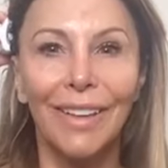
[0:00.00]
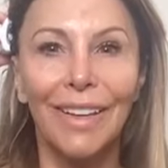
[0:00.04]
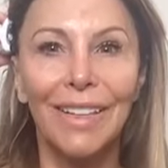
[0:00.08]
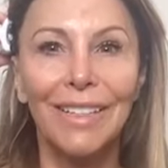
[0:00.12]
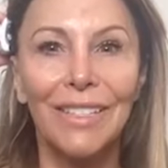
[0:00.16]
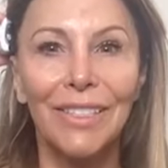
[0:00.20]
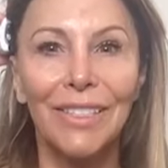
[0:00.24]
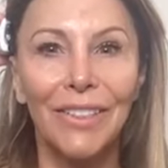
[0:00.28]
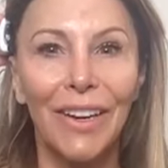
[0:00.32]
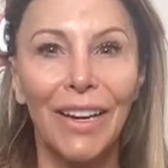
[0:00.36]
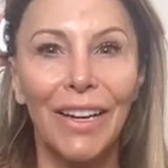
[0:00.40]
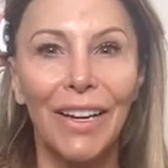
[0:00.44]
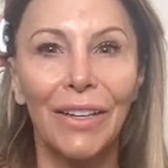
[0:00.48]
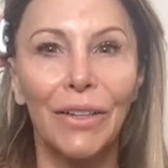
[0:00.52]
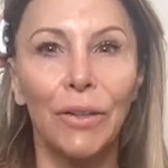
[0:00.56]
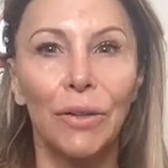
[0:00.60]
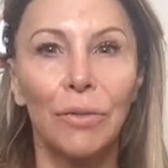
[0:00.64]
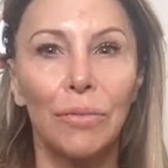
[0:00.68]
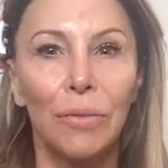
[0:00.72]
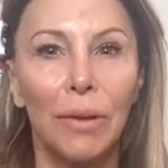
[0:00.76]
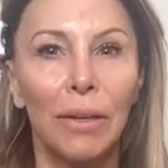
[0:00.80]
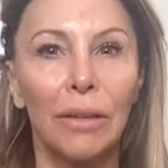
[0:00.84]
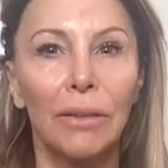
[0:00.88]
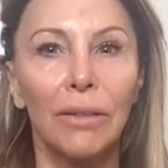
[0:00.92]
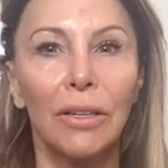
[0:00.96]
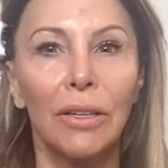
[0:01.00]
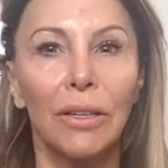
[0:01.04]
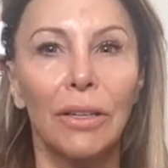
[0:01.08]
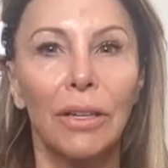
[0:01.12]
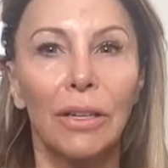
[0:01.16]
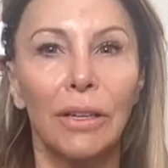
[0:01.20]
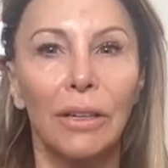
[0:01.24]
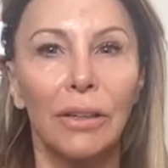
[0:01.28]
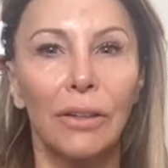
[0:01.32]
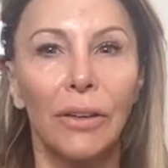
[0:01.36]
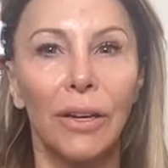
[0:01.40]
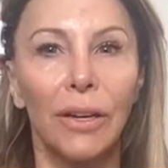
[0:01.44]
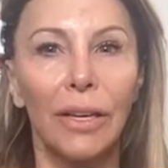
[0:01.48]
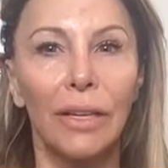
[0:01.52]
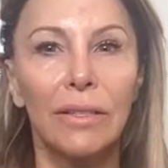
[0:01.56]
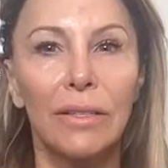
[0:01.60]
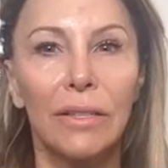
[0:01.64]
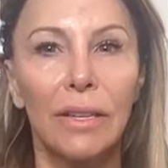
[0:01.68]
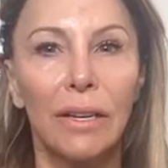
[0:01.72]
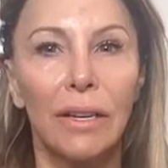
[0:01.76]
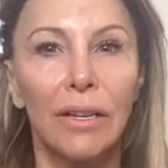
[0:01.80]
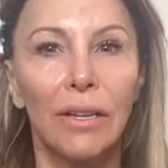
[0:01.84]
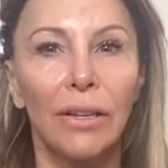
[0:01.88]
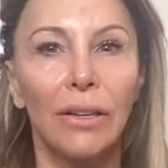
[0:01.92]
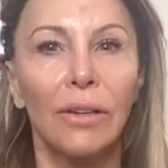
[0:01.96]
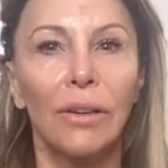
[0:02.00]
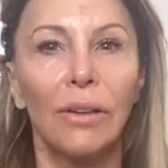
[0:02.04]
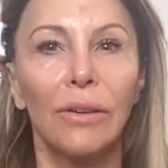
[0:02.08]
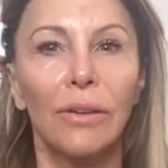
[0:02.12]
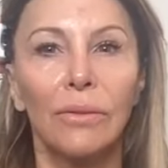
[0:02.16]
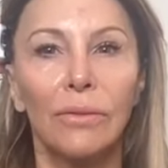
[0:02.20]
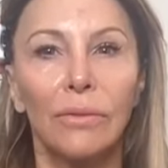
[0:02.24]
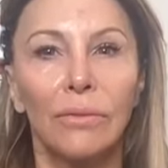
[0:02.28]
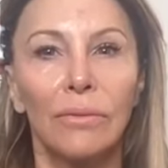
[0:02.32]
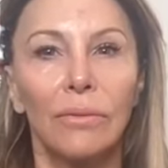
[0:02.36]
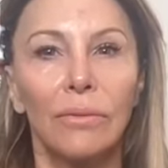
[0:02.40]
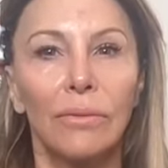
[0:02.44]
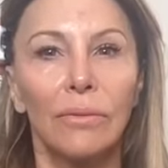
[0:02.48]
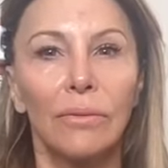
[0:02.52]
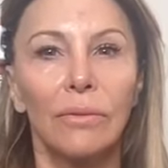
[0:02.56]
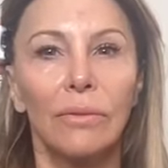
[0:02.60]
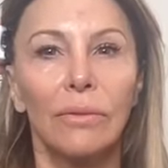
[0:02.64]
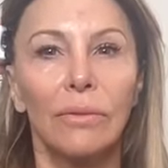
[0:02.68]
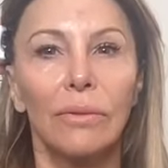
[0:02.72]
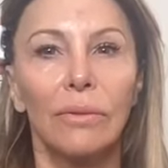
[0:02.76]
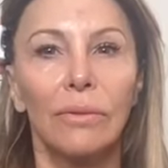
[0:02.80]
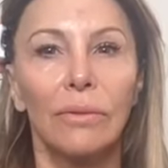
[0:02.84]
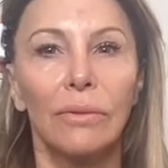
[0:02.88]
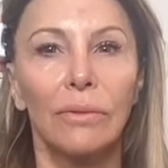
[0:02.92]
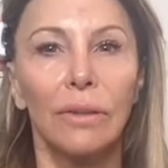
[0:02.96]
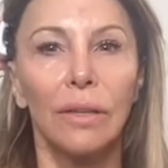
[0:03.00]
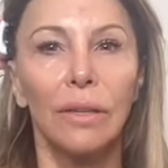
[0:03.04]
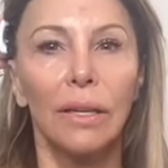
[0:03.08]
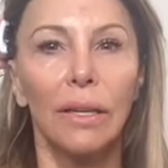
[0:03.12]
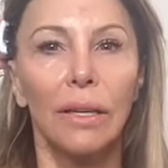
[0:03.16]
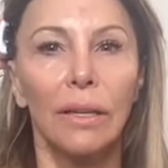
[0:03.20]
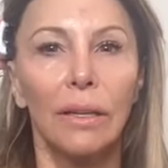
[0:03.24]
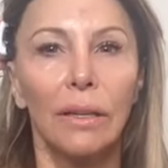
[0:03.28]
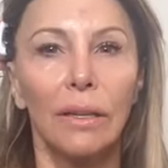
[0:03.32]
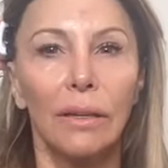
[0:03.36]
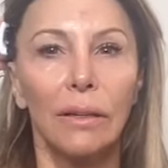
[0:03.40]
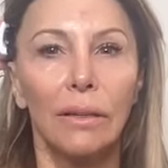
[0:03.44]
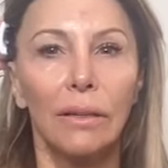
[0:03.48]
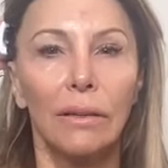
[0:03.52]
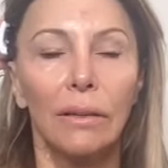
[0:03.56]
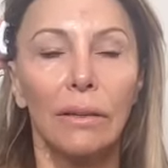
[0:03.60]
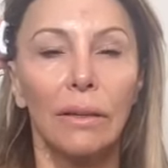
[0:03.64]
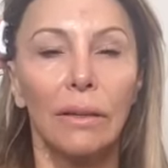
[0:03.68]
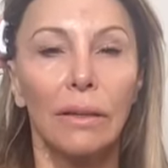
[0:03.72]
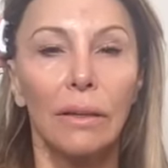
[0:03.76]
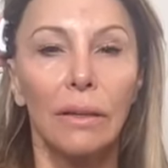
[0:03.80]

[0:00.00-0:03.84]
That's great, Uma. You did a great, I saw you go right in there.